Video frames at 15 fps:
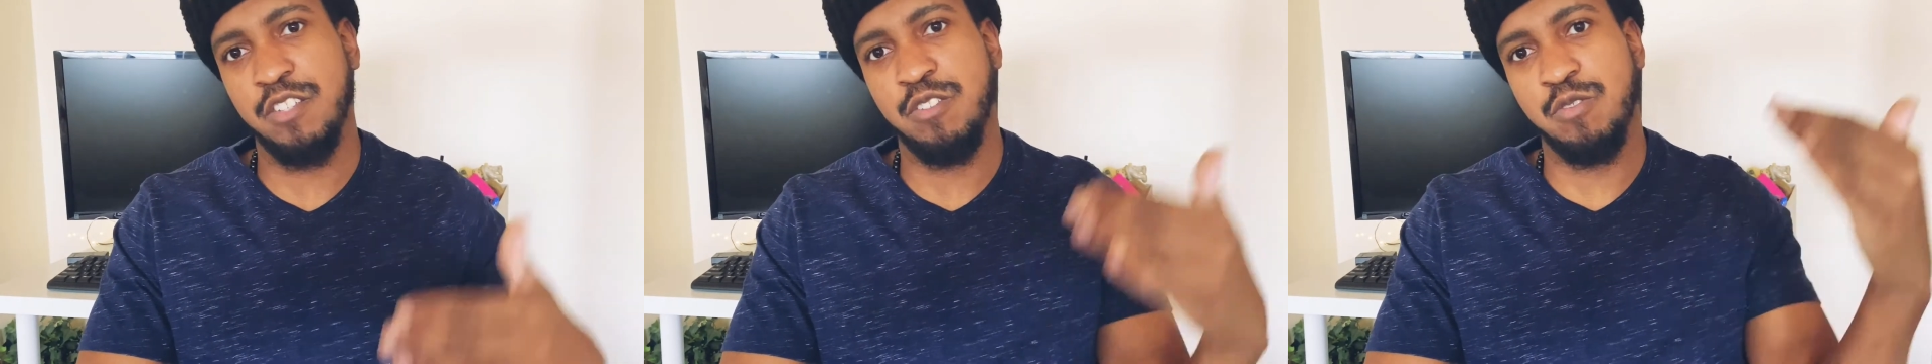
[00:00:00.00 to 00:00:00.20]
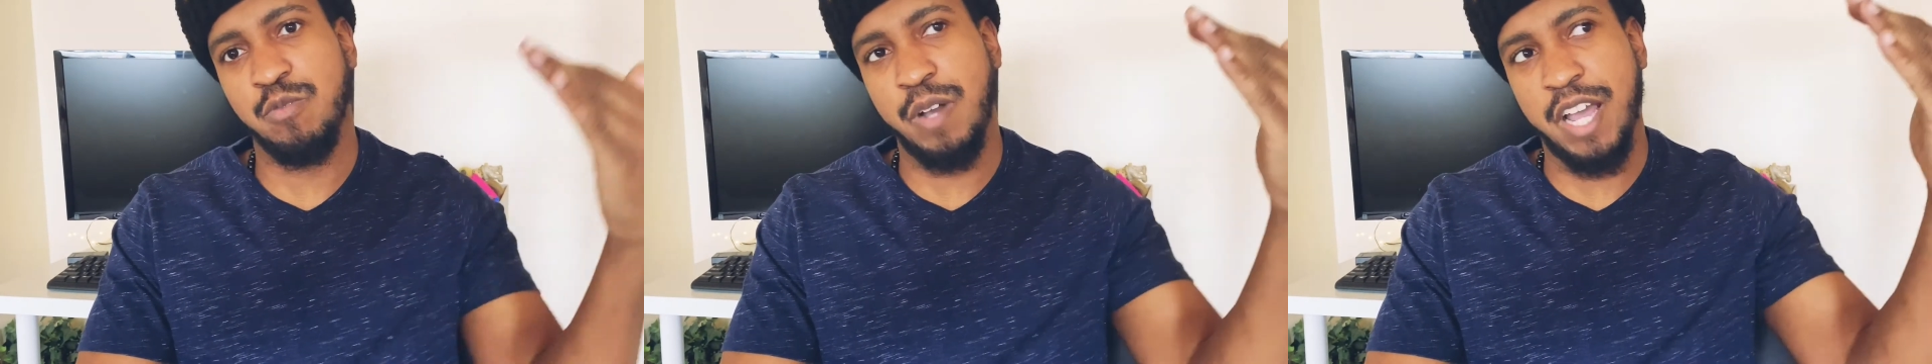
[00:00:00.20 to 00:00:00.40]

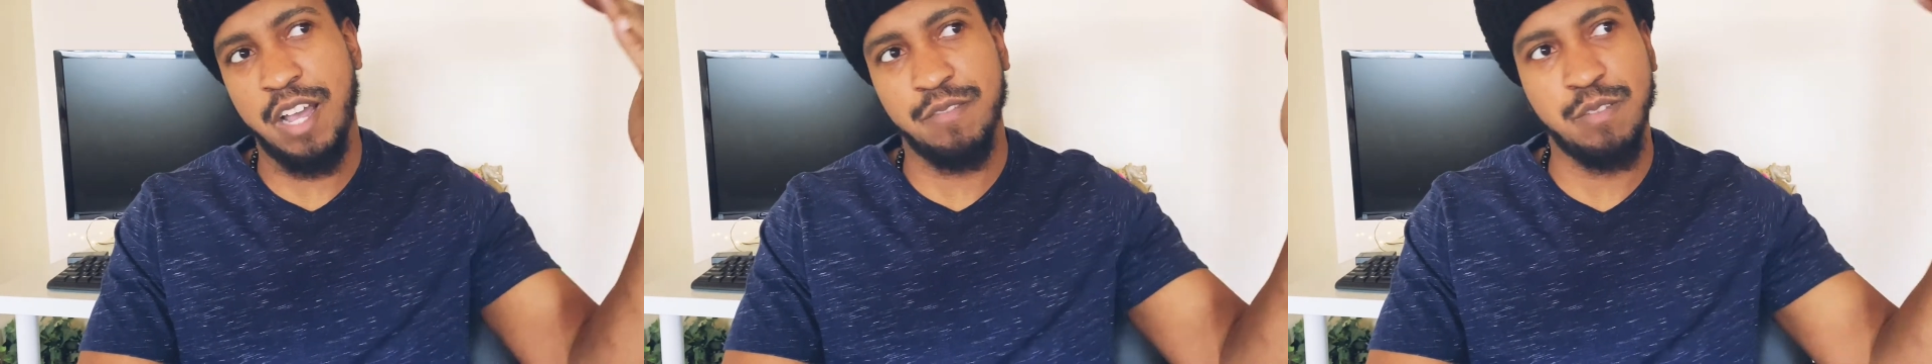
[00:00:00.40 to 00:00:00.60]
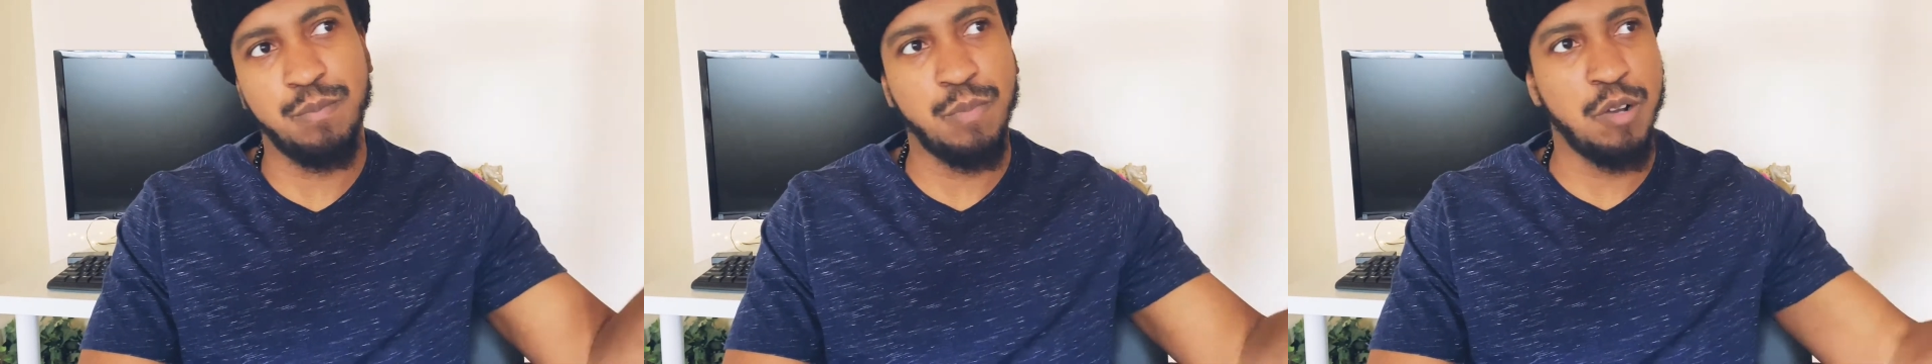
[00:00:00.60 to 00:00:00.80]
You'll
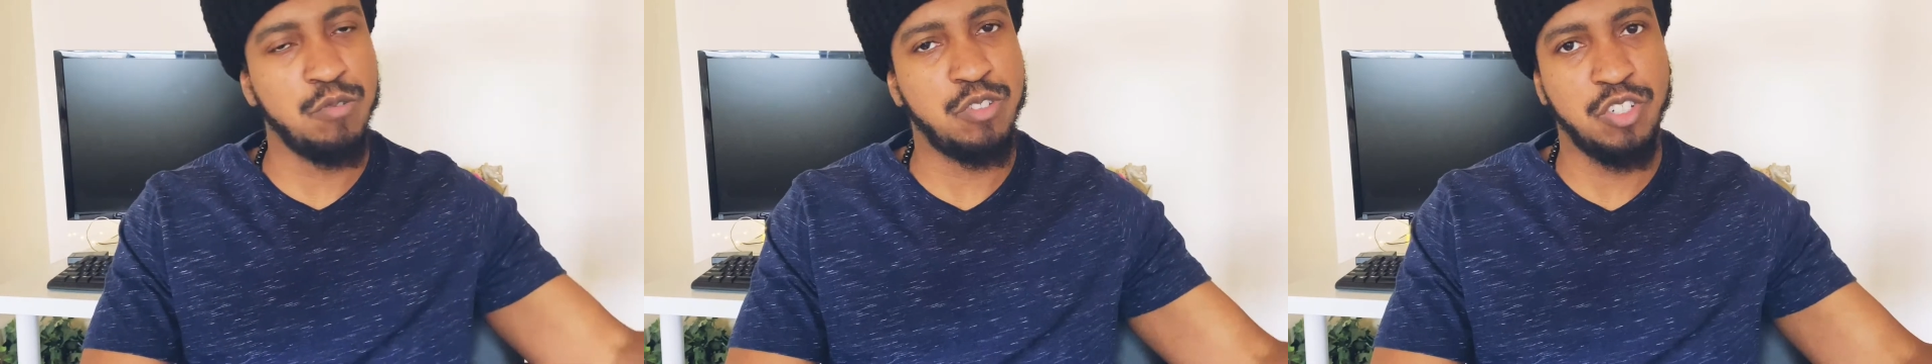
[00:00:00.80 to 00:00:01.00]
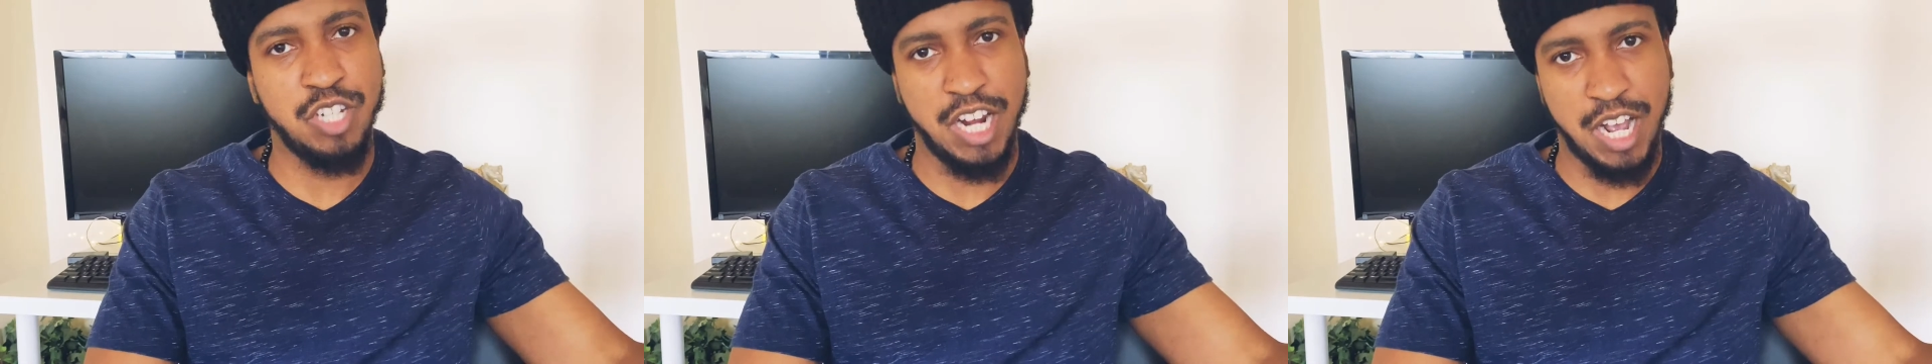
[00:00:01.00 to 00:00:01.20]
have the
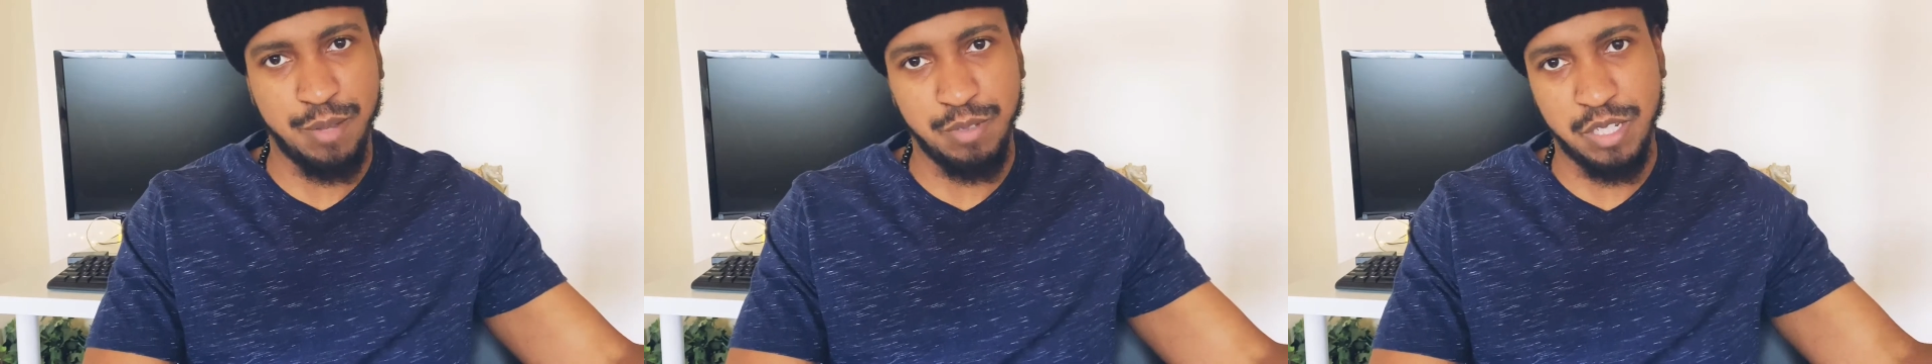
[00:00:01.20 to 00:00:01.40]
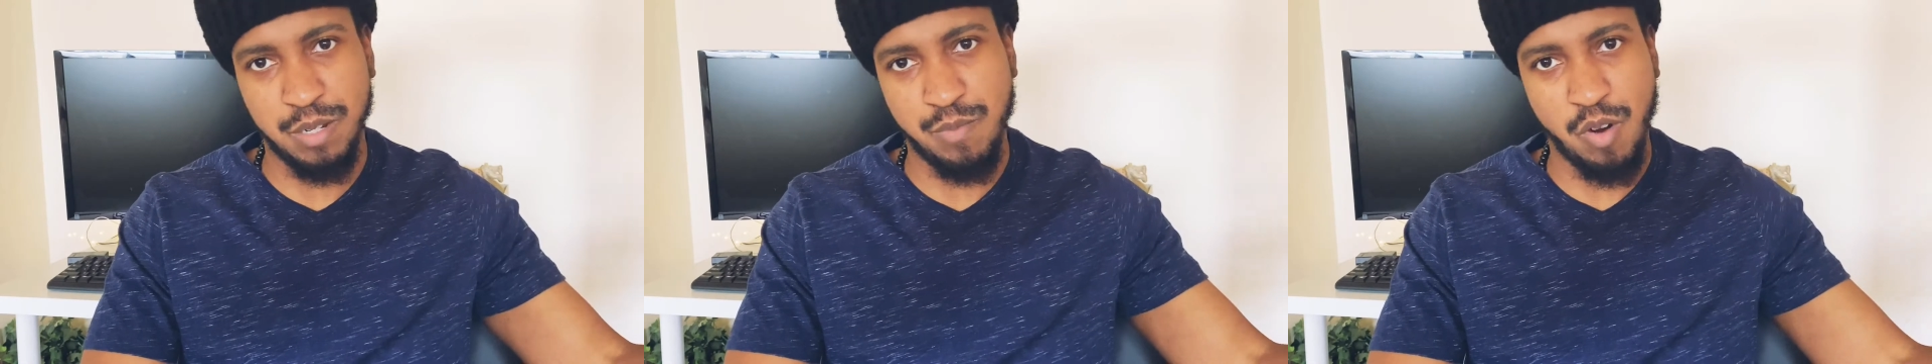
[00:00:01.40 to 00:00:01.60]
most
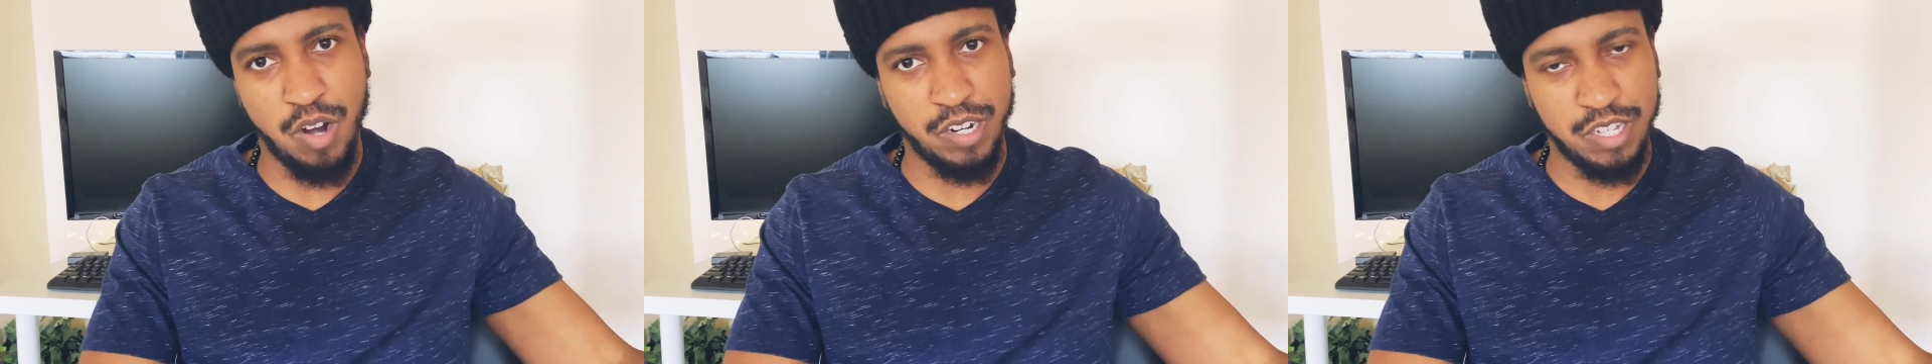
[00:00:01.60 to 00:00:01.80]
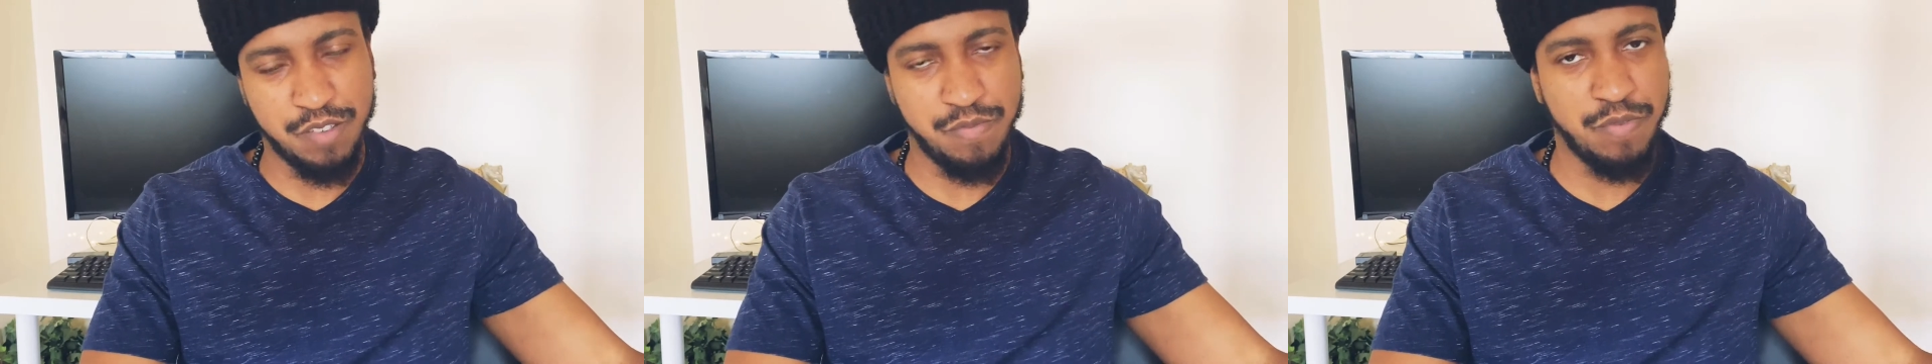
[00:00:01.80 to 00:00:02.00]
jobs in the
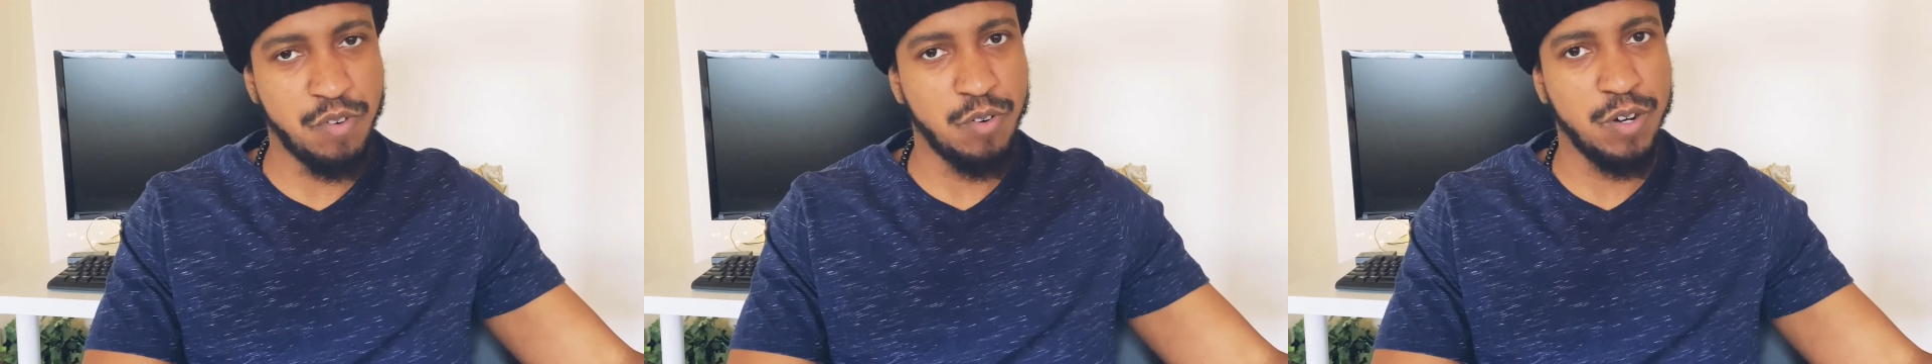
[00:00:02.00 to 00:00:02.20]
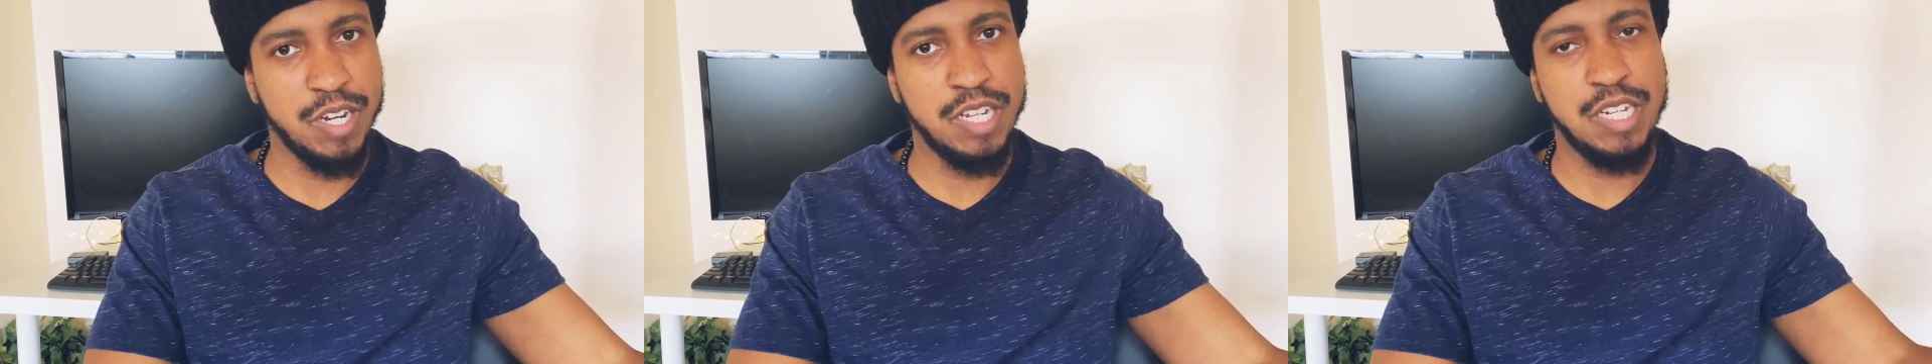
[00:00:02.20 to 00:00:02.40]
market
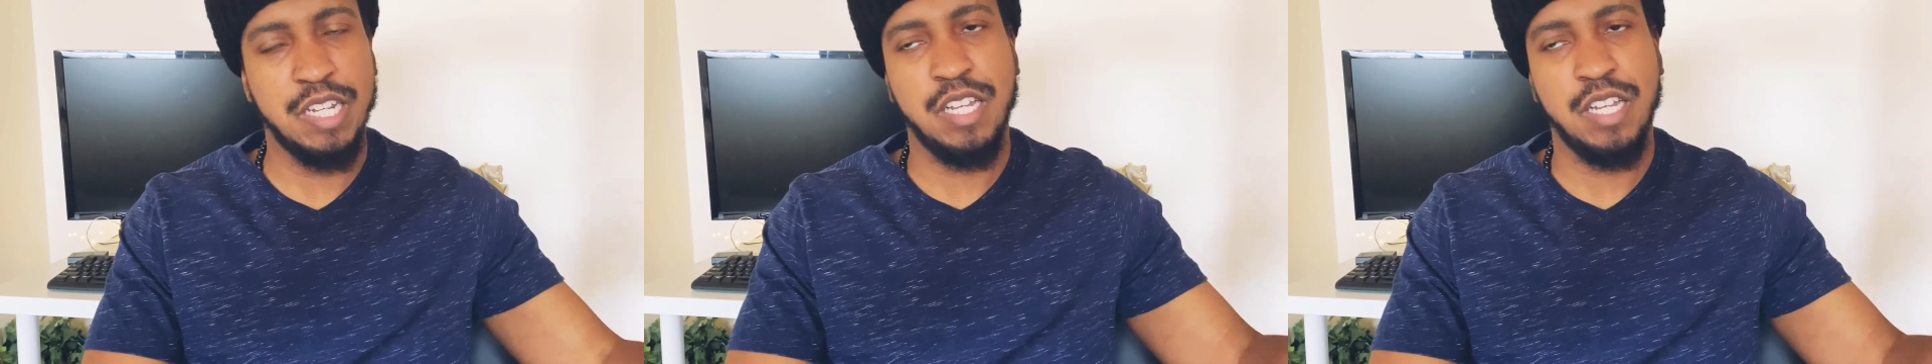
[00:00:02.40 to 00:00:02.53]
for it.